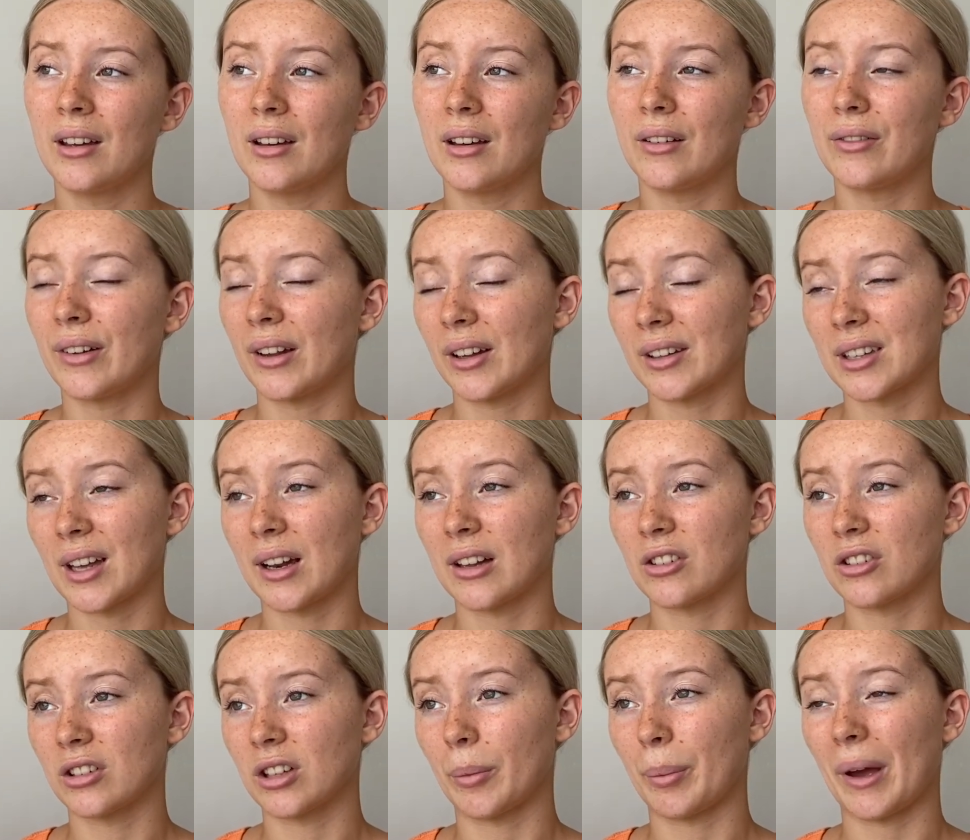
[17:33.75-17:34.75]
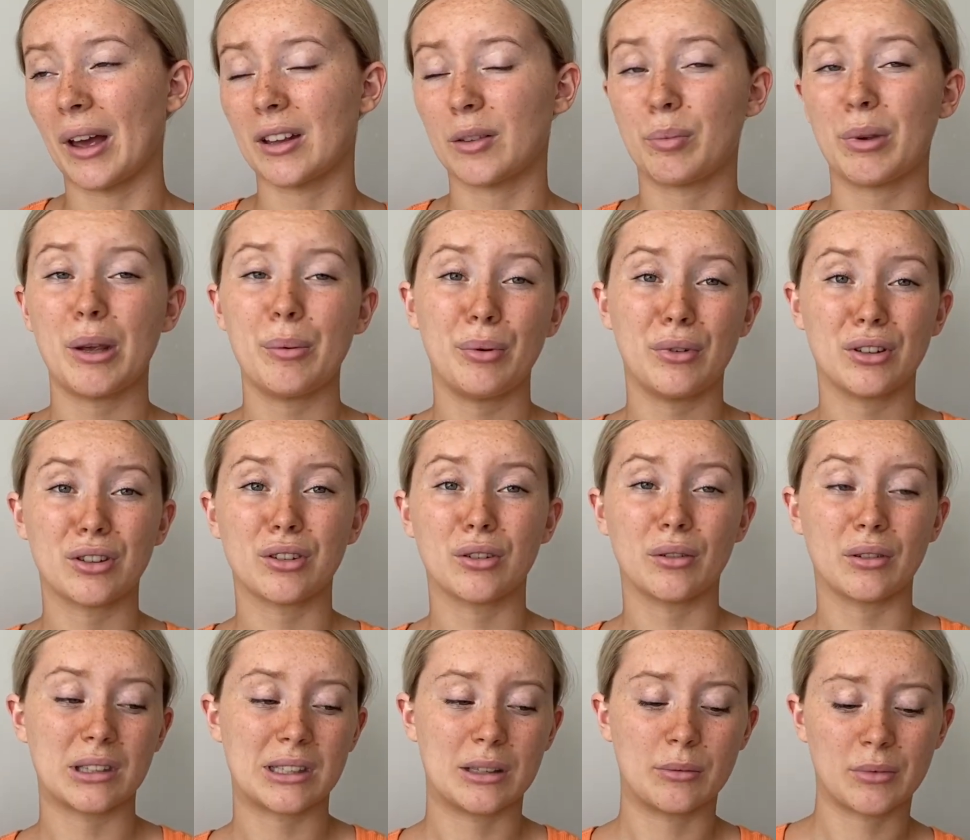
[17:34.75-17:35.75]
filter tan is just the best people so
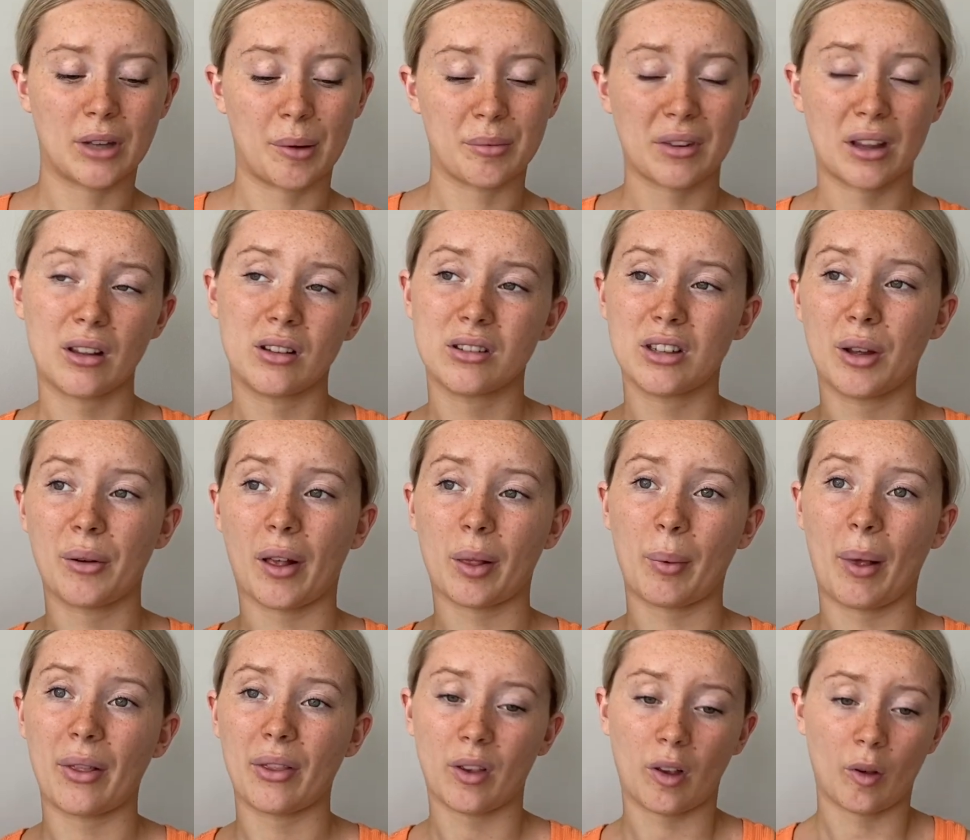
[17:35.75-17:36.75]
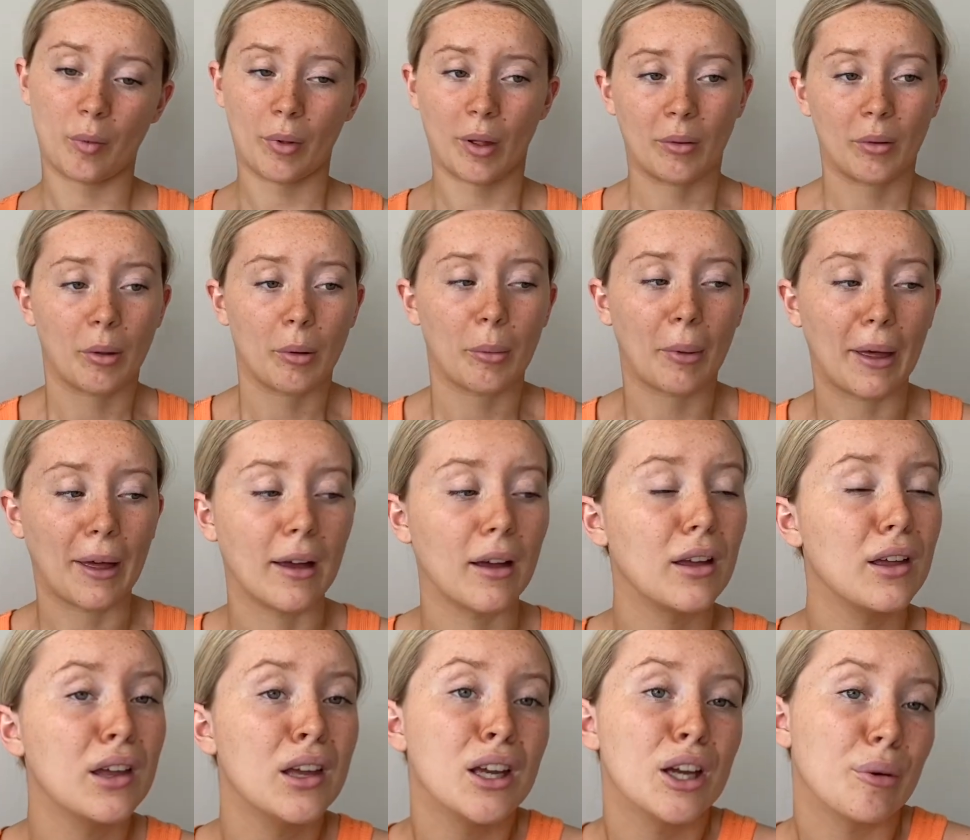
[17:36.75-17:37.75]
sometimes say it's too expensive blah blah blah
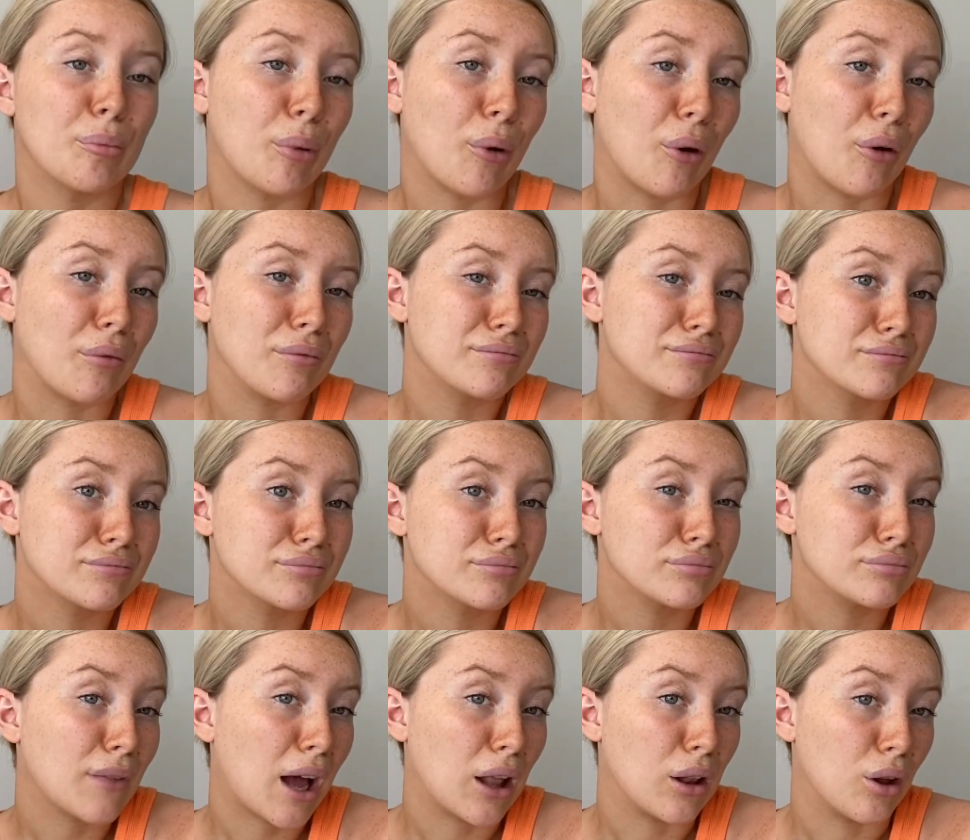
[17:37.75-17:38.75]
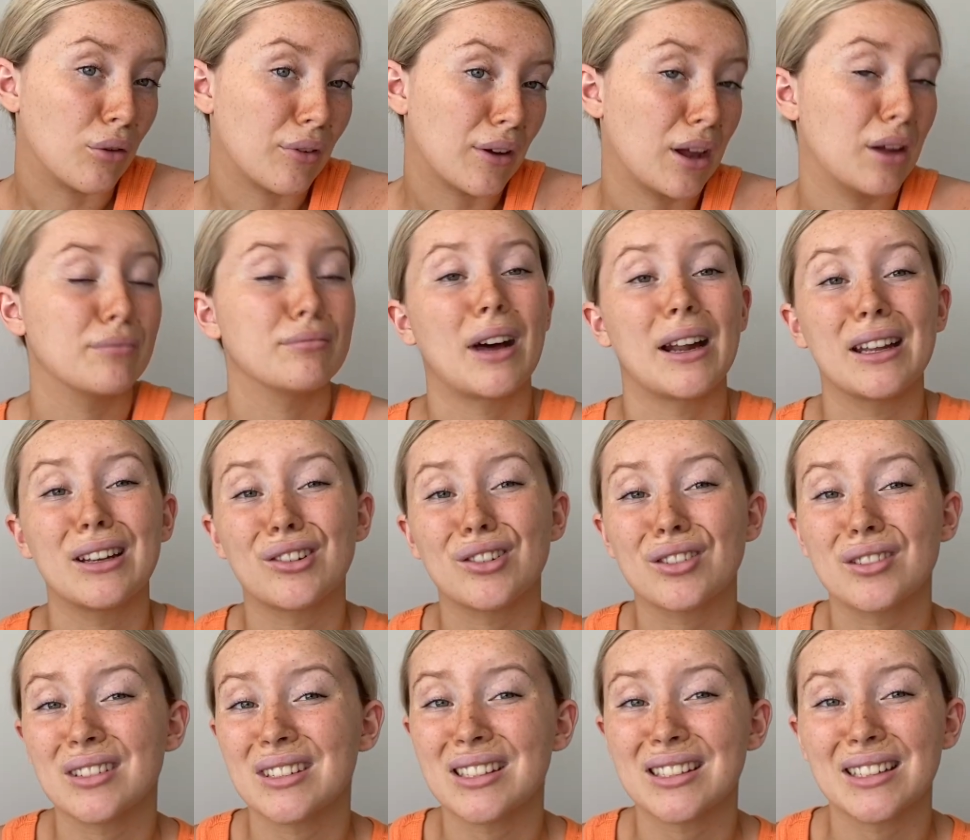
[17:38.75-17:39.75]
but I love it and it
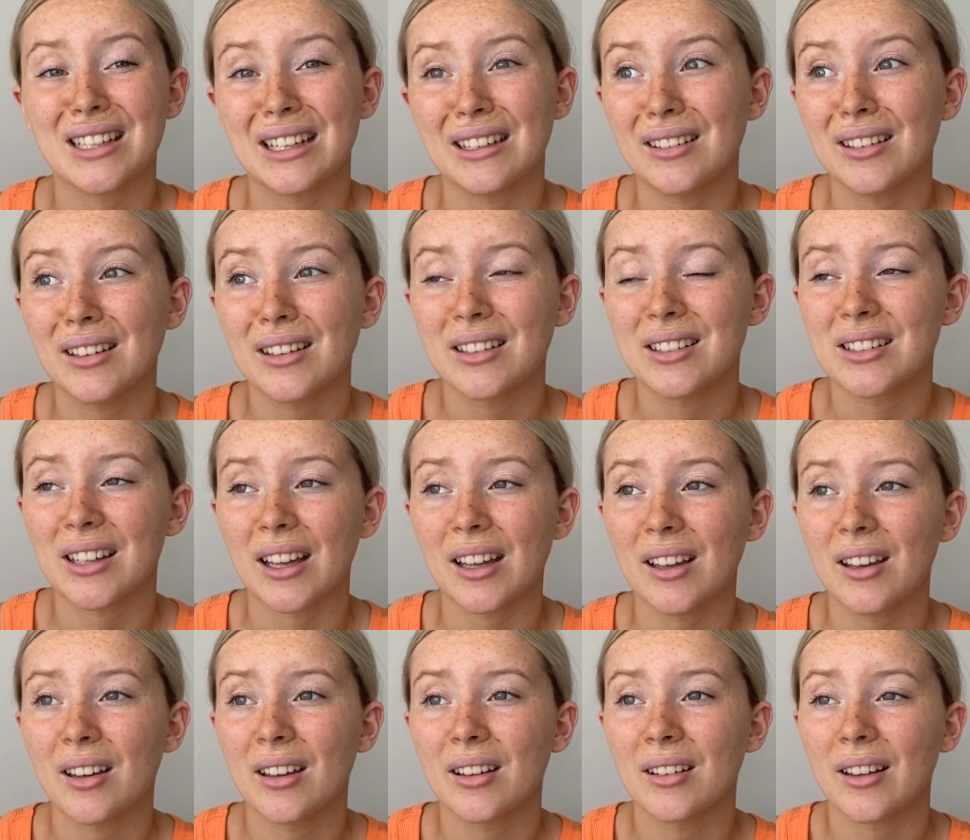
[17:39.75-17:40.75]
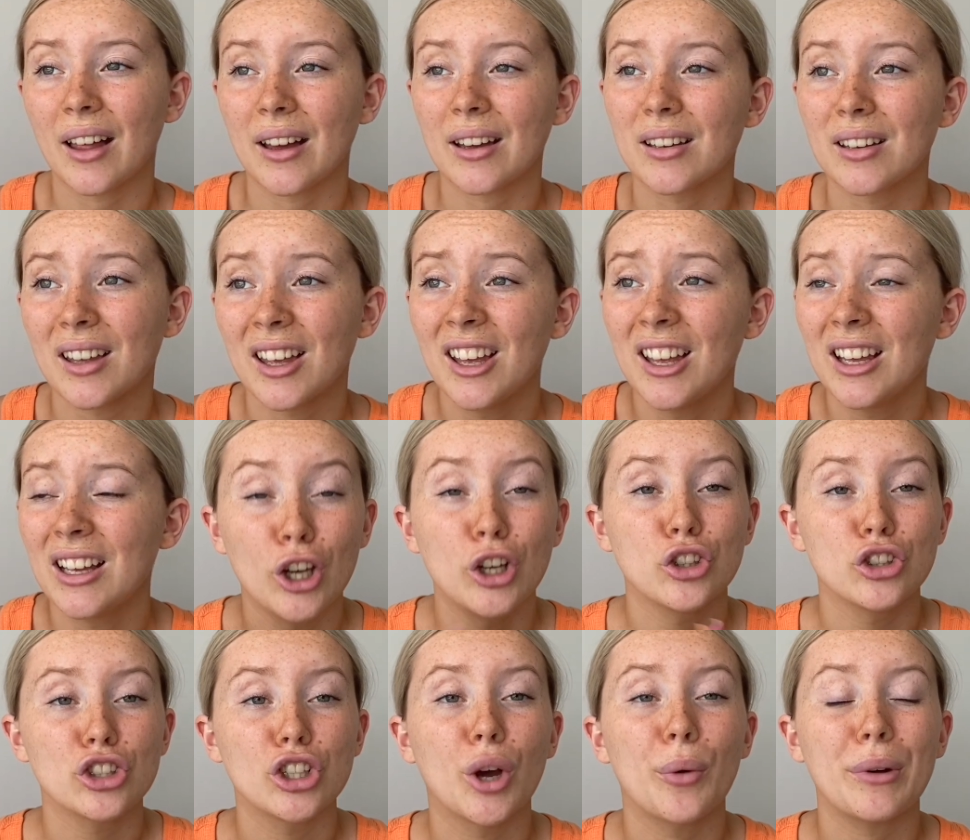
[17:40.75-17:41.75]
doesn't still stink like
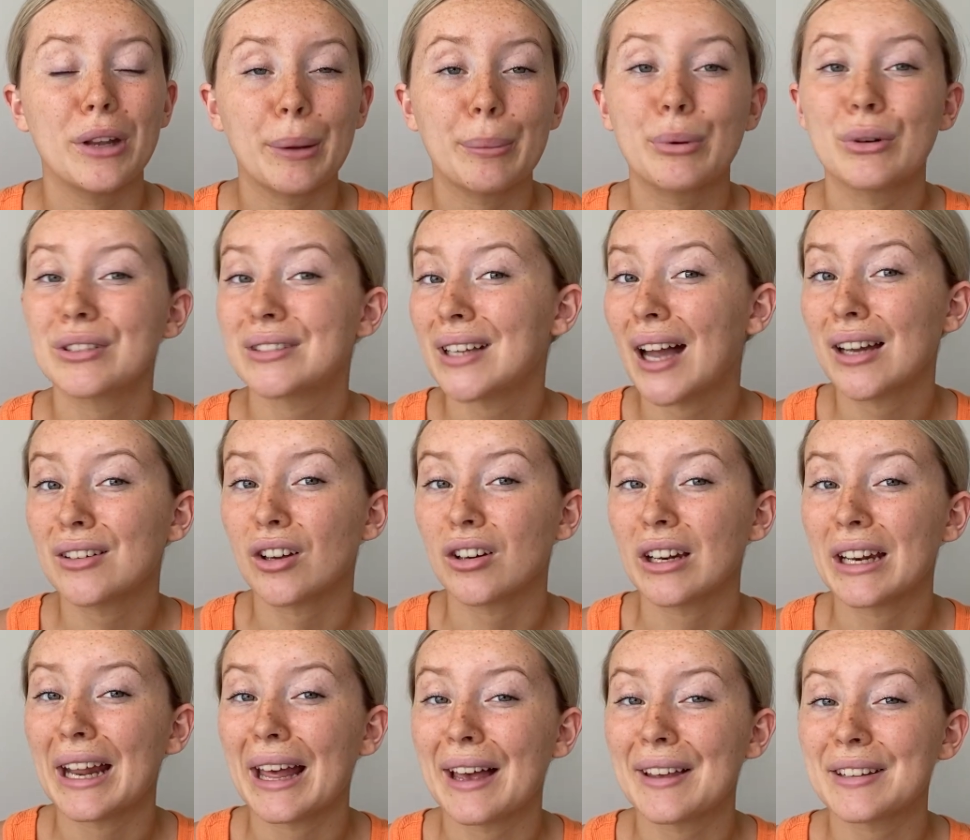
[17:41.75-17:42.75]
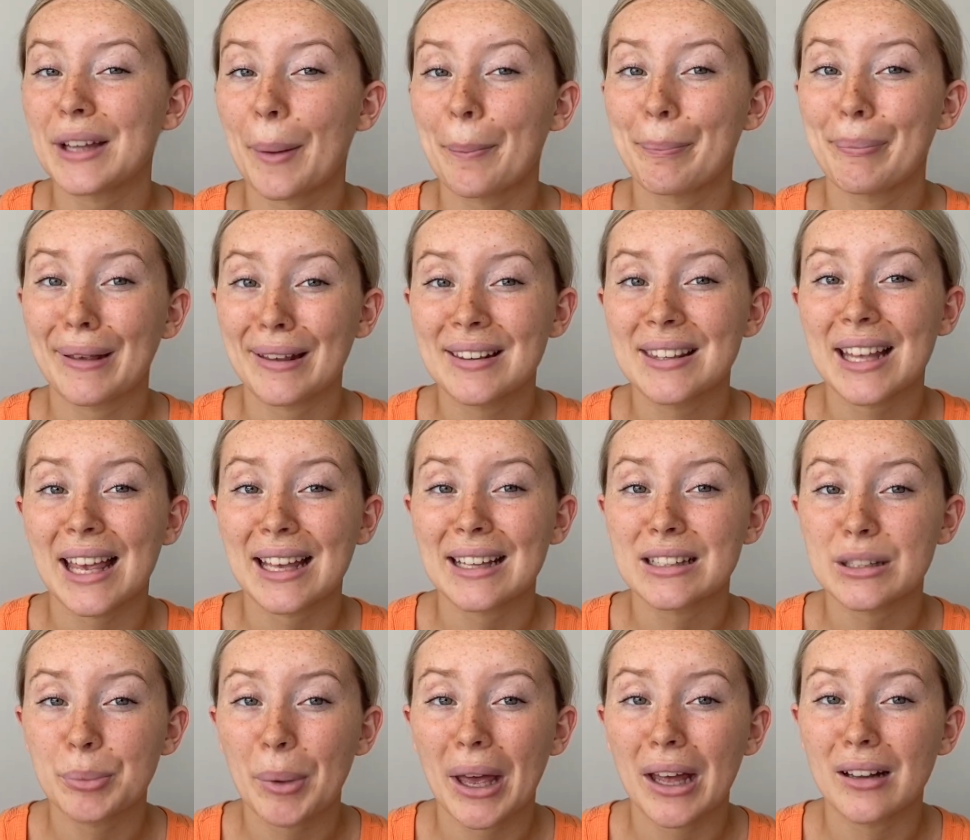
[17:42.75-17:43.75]
do you know when you put tan on and it has that biscuit
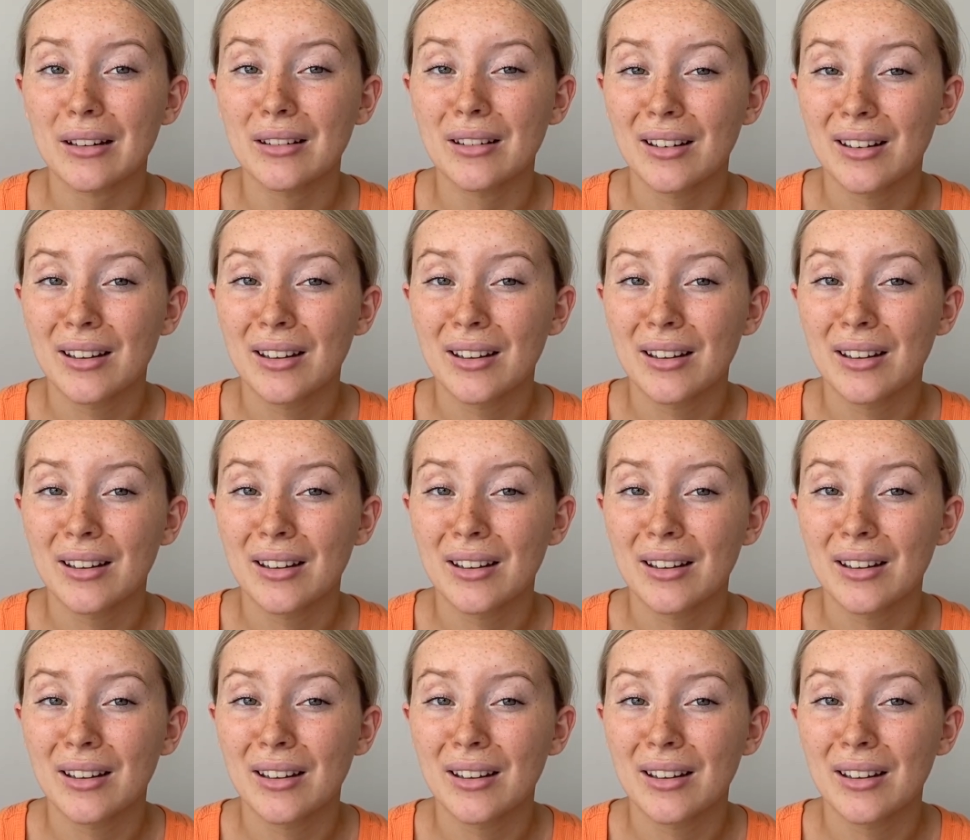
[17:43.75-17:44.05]
smell